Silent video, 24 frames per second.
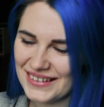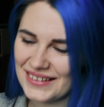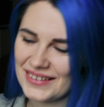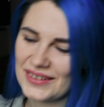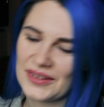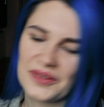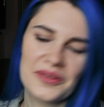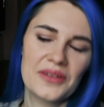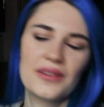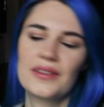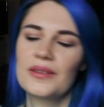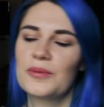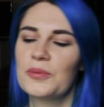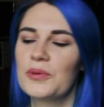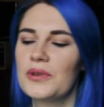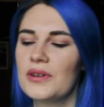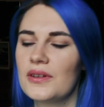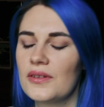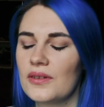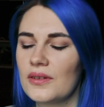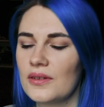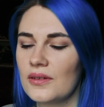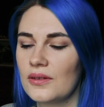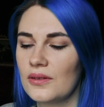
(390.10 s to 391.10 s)
So this one
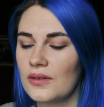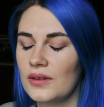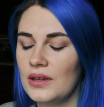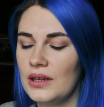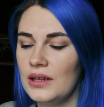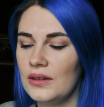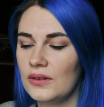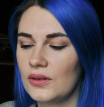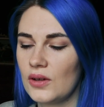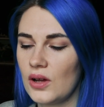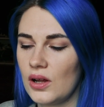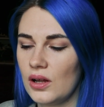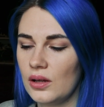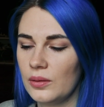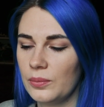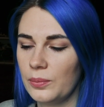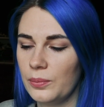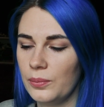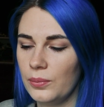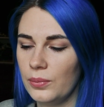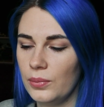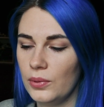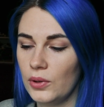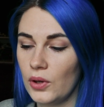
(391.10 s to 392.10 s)
is he's
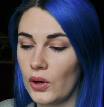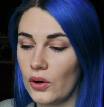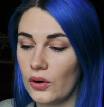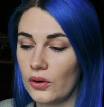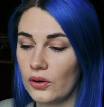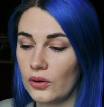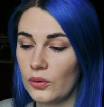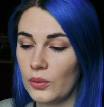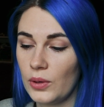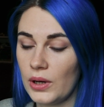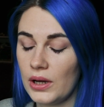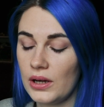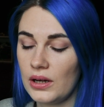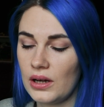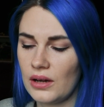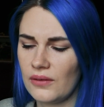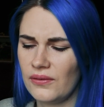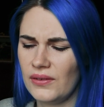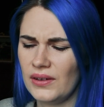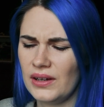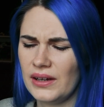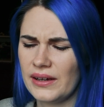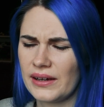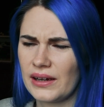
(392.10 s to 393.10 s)
called Byung Kwan. I
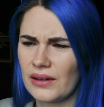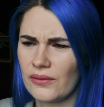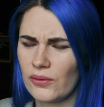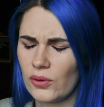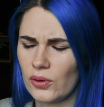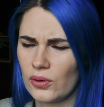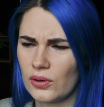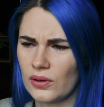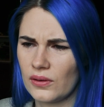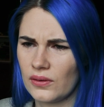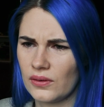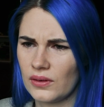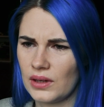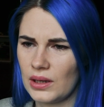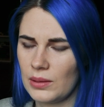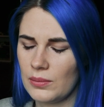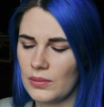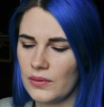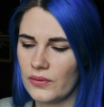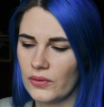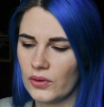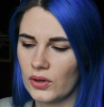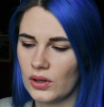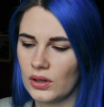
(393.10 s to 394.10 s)
feel like I've heard his name
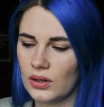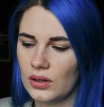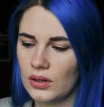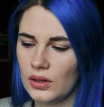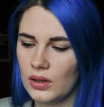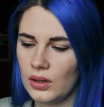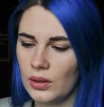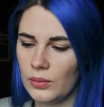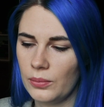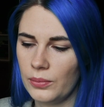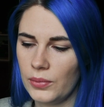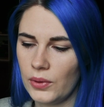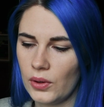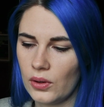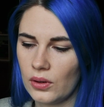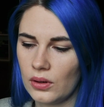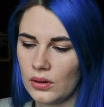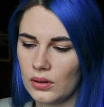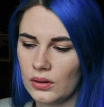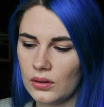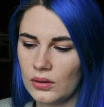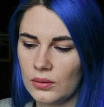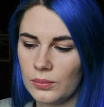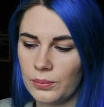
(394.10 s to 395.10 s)
before.
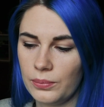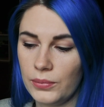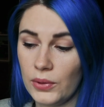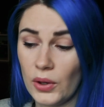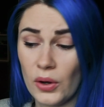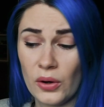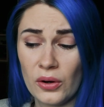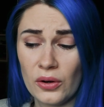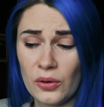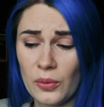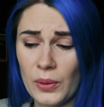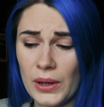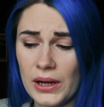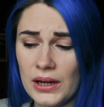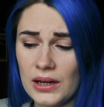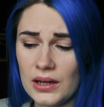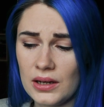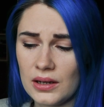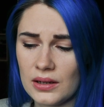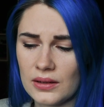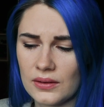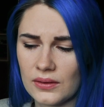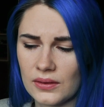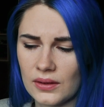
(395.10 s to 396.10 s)
Byung Kwan?
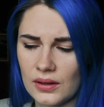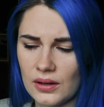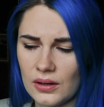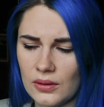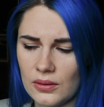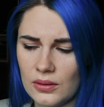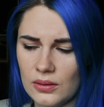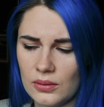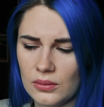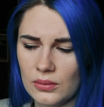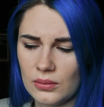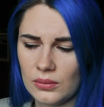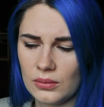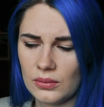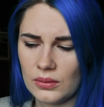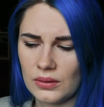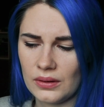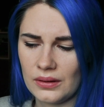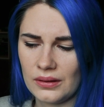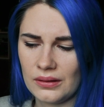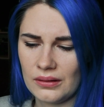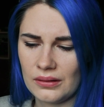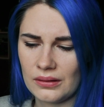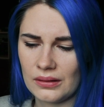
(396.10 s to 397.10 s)
Is that how you
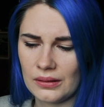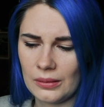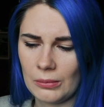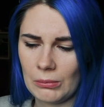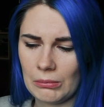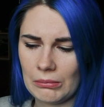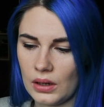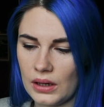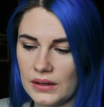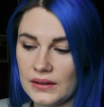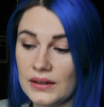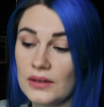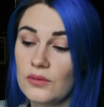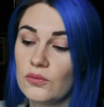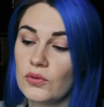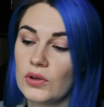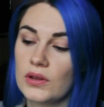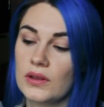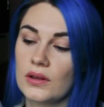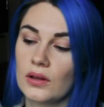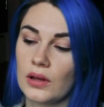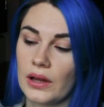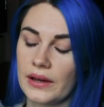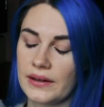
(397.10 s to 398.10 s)
say his name? I
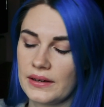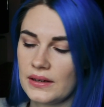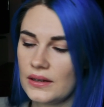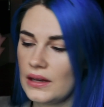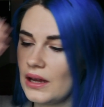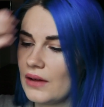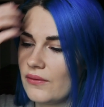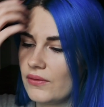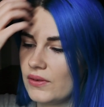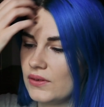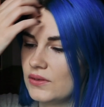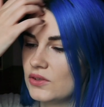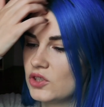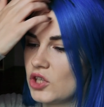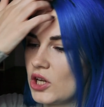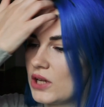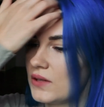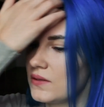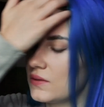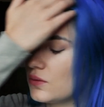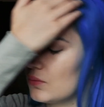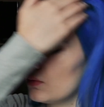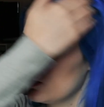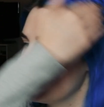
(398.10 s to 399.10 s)
didn't have a
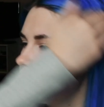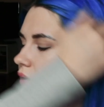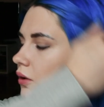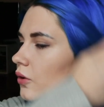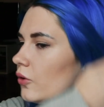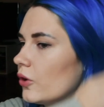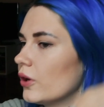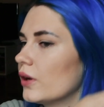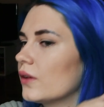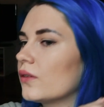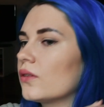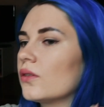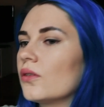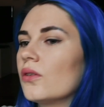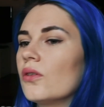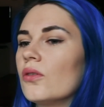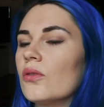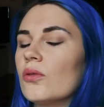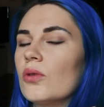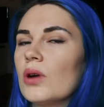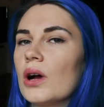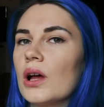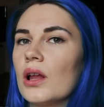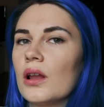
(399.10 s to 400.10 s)
chance to read the lyrics,
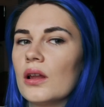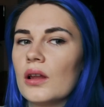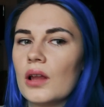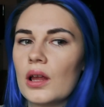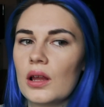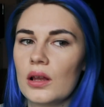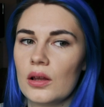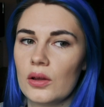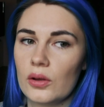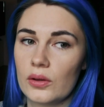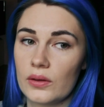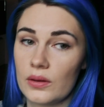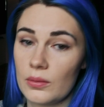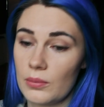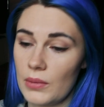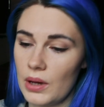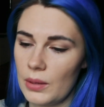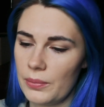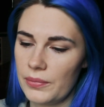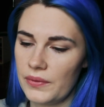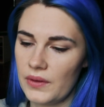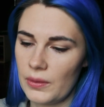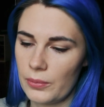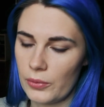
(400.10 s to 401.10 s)
so I'll look them
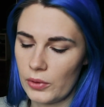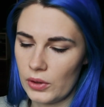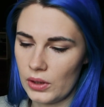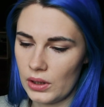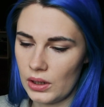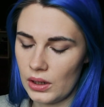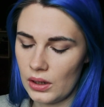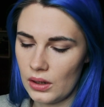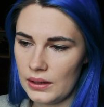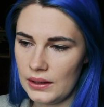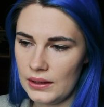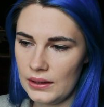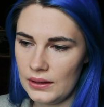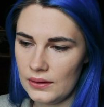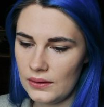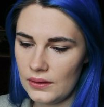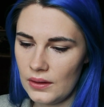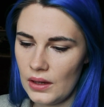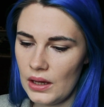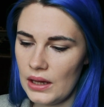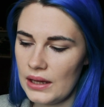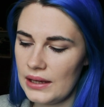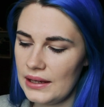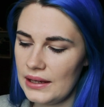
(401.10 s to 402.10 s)
up separately. He's